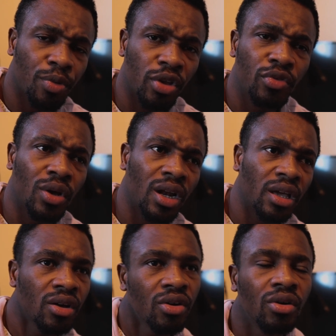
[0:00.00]
But if you are
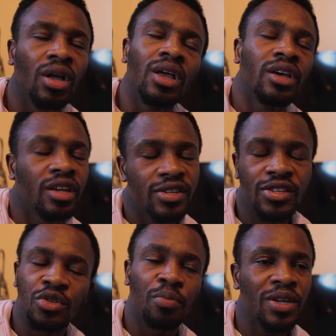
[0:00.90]
like, oh, yeah,
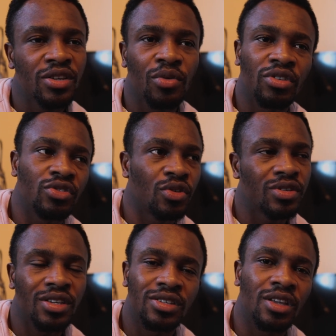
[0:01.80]
since the passing rate is
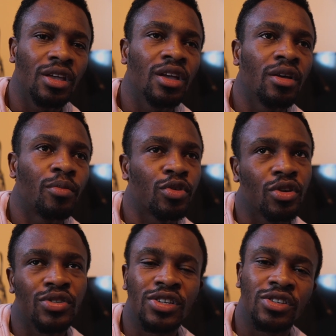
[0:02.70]
just 60%,
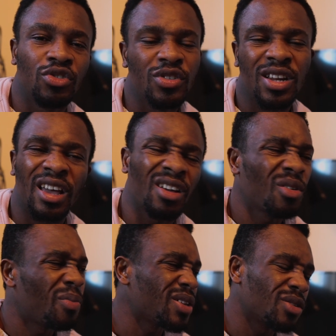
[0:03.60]
this is just like, oh,
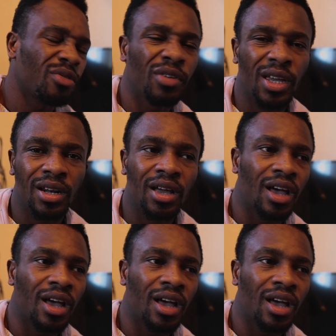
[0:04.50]
pass or fail,